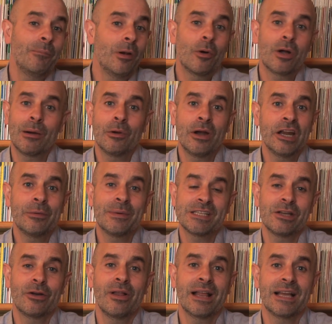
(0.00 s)
The thing about
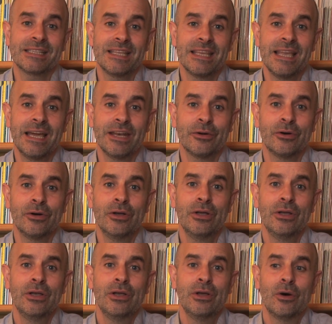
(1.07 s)
standard,
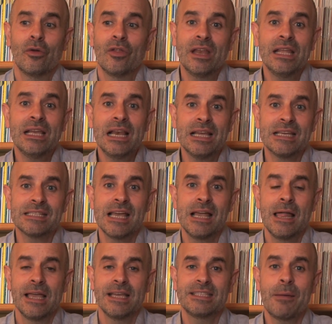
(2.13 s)
commonly misspelled word
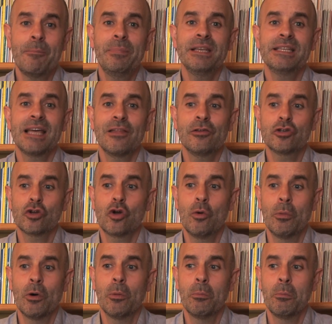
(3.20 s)
lists is that they are
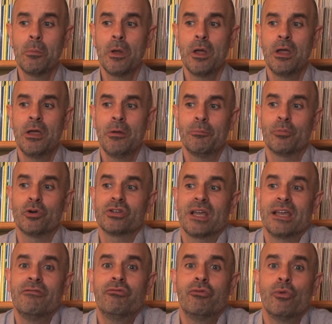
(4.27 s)
often specific to
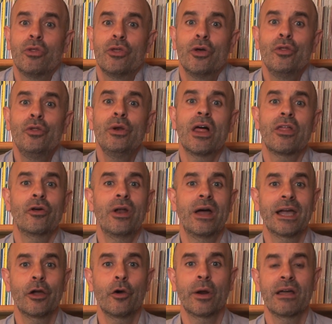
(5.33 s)
geographic areas.
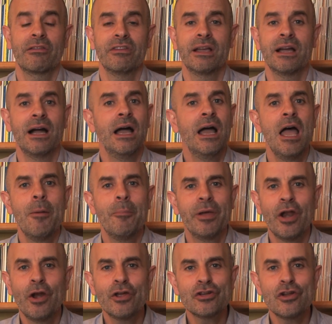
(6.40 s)
For
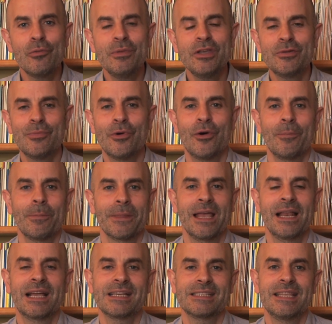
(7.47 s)
instance, the words that a
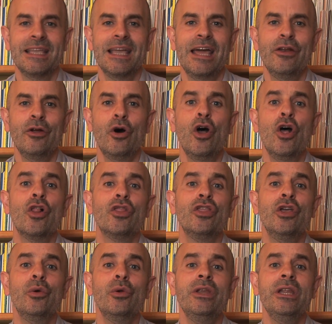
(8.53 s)
student growing up in
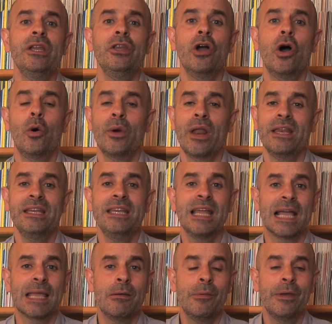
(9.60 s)
a rural area in
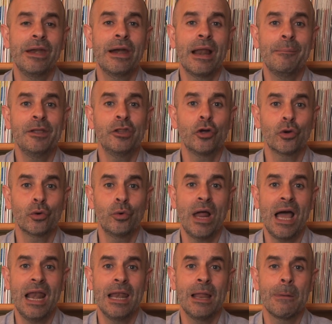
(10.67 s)
Minnesota finds
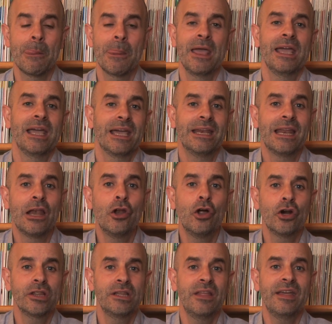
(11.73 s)
difficult are
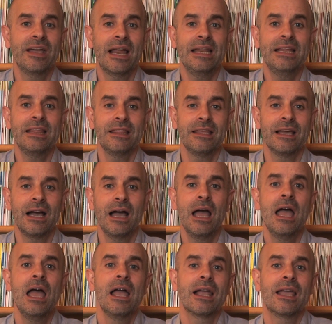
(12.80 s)
probably very different from the
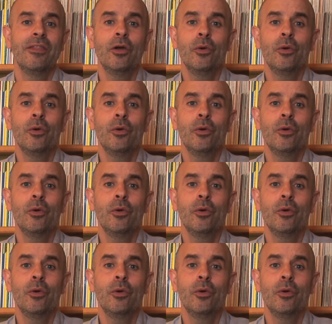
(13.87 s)
words